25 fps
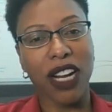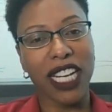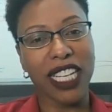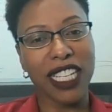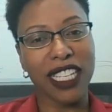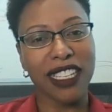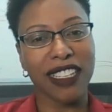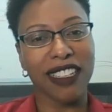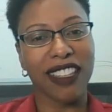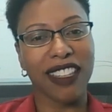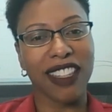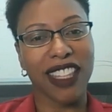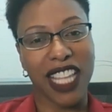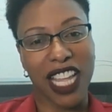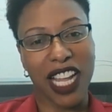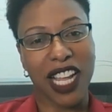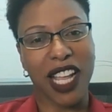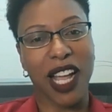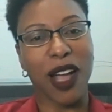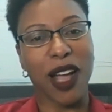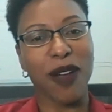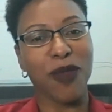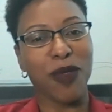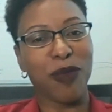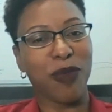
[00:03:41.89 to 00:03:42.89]
I didn't
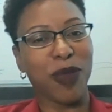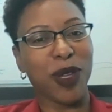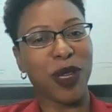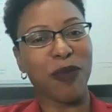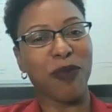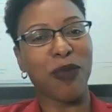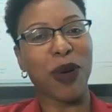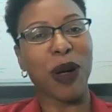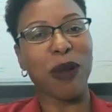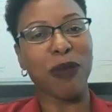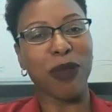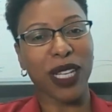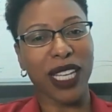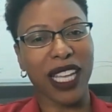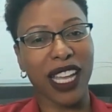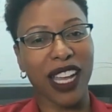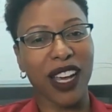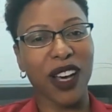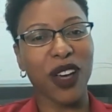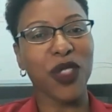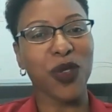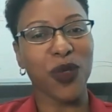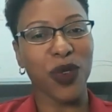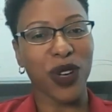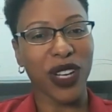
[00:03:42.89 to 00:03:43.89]
think I would be in public
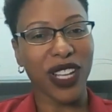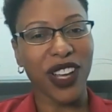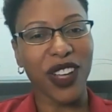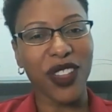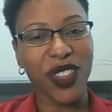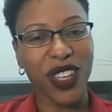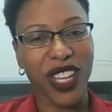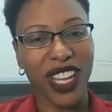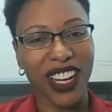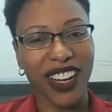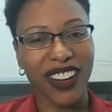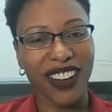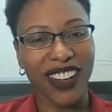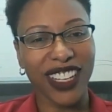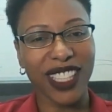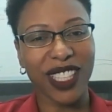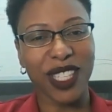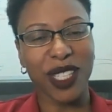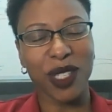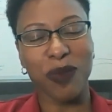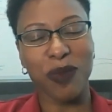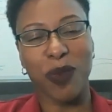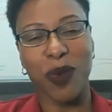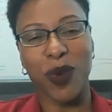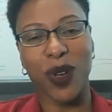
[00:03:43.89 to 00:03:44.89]
health or in healthcare at
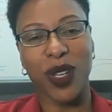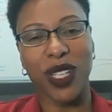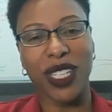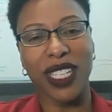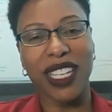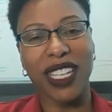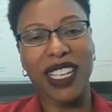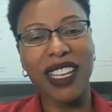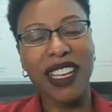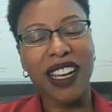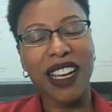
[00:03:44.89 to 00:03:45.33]
this point,